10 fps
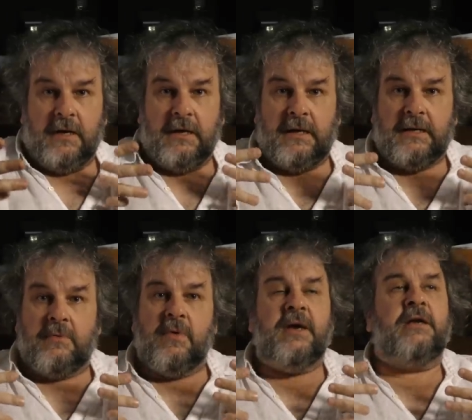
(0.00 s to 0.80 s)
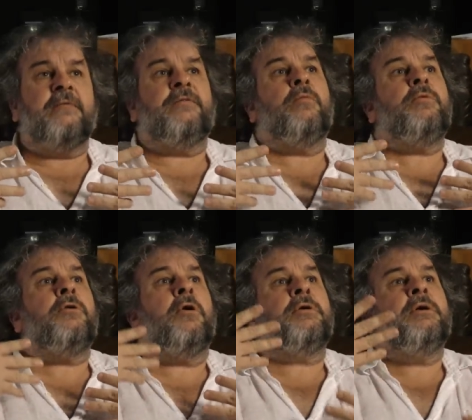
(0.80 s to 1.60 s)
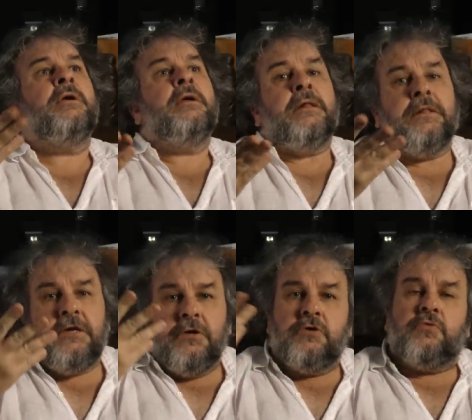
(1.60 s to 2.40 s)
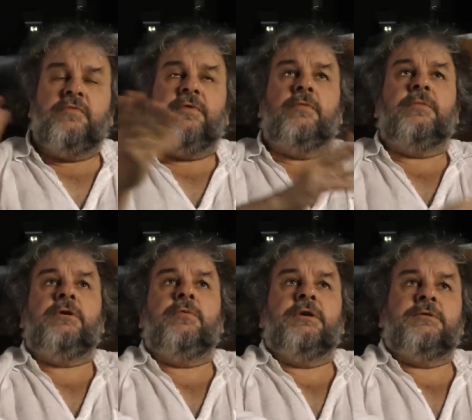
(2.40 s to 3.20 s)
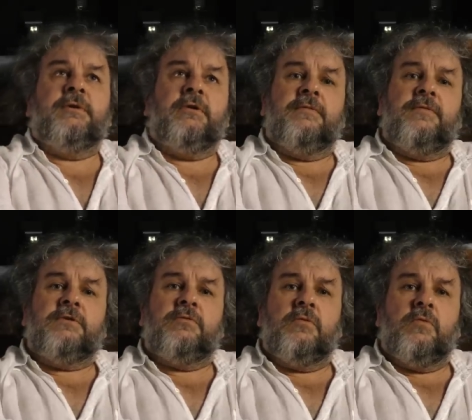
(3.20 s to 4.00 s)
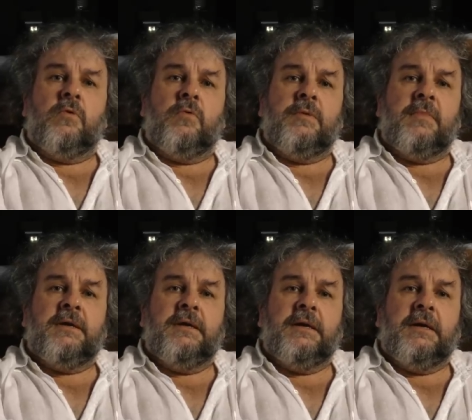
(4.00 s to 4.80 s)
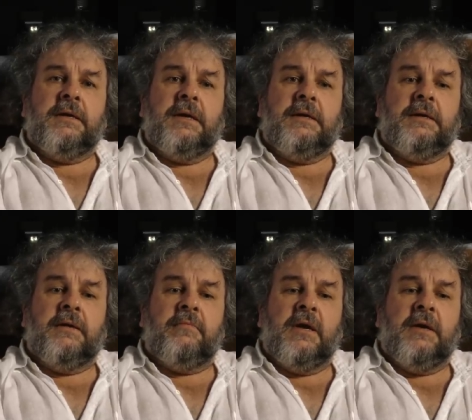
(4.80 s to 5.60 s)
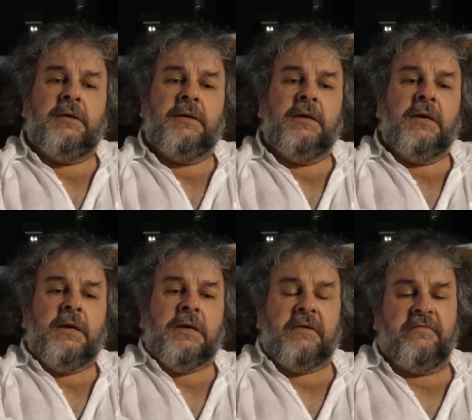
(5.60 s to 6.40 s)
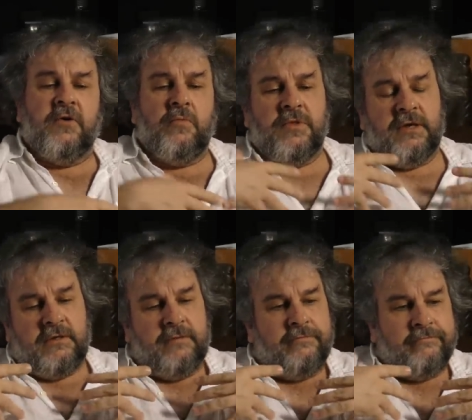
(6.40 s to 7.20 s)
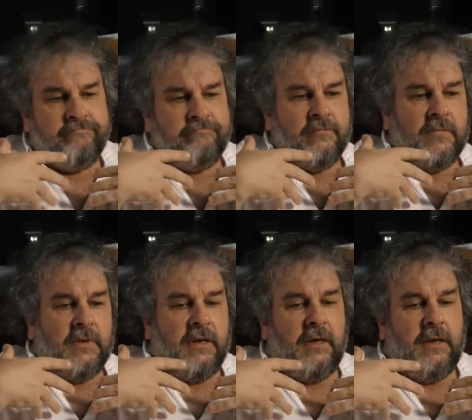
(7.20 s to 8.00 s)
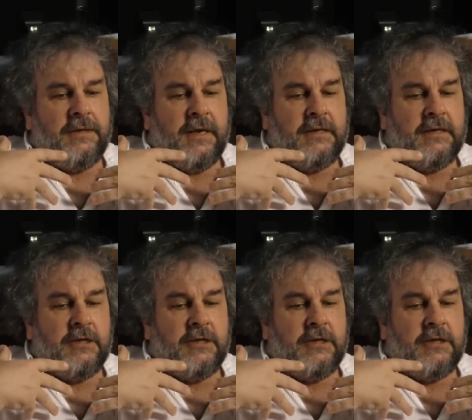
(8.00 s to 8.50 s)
and, and, and, we're making a film not the usual film that you would expect on the First World War. We're making a a um, a, a film that that